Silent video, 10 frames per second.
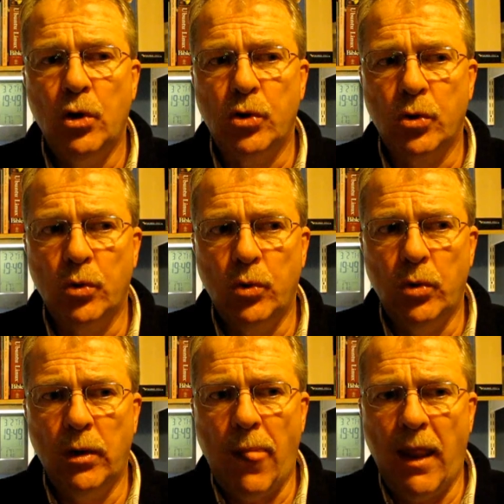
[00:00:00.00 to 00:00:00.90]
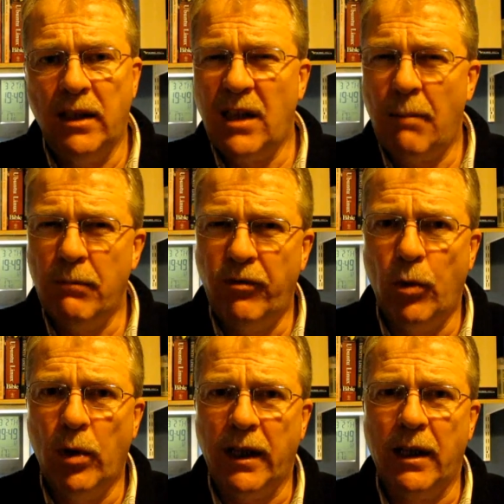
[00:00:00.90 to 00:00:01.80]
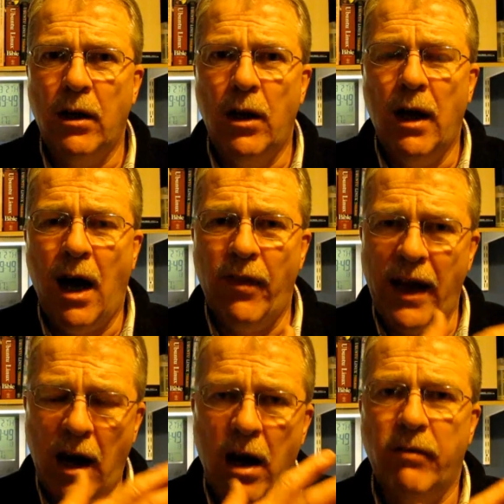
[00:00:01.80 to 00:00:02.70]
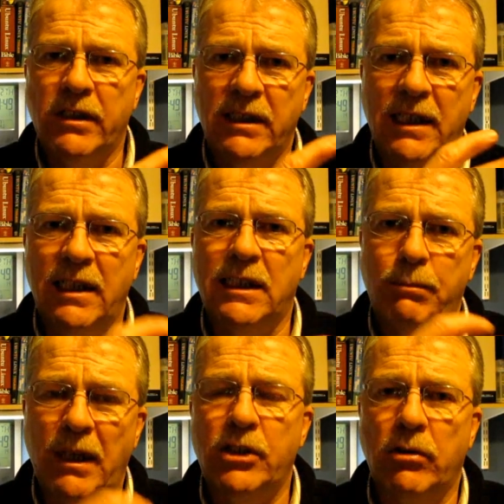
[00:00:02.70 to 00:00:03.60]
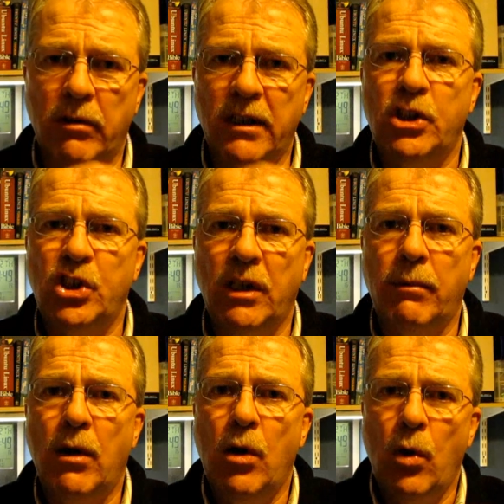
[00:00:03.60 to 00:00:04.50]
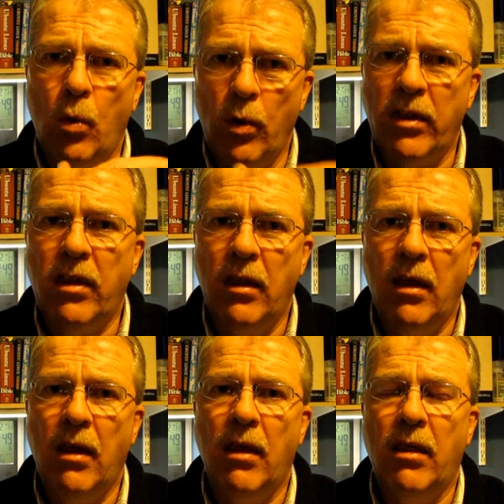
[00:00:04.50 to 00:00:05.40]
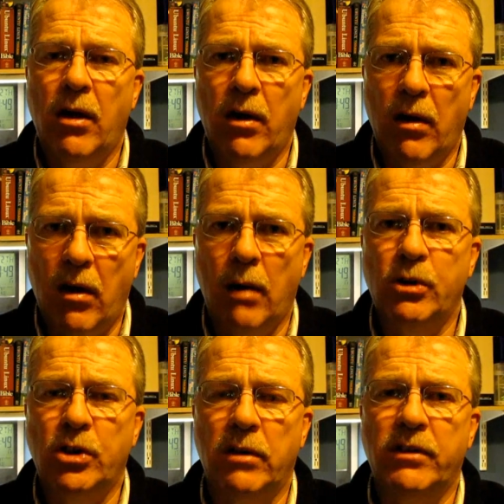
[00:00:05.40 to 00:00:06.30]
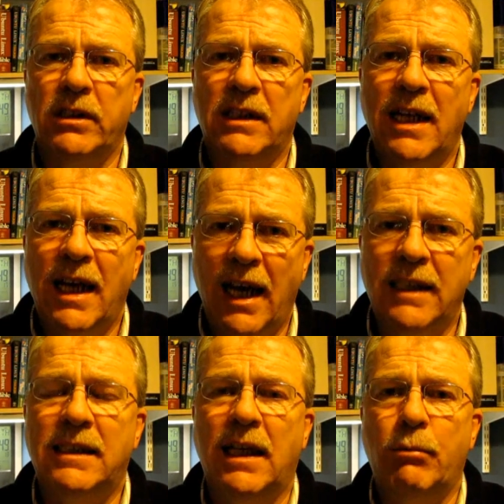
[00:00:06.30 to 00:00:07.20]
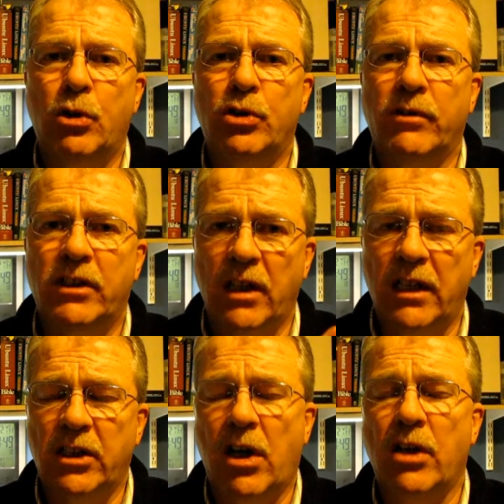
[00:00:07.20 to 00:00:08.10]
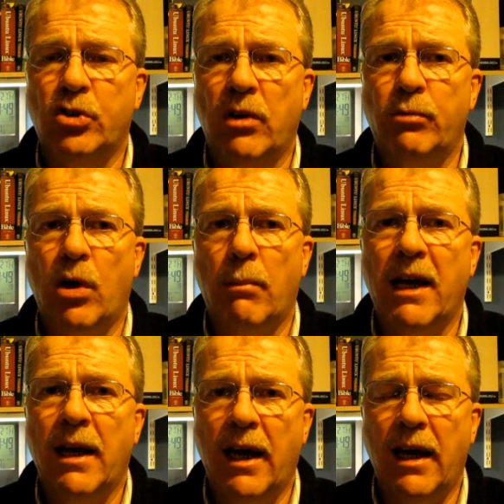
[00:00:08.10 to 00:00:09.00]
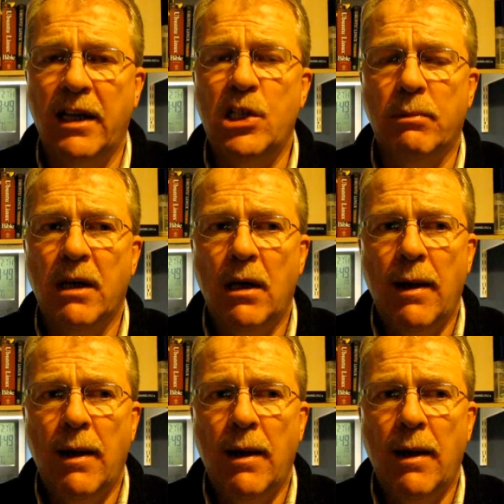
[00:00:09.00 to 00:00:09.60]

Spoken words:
So it's happened before like it, and they have, as I say, this special relationship with their armed services inside because of it's a conscript army in Egypt,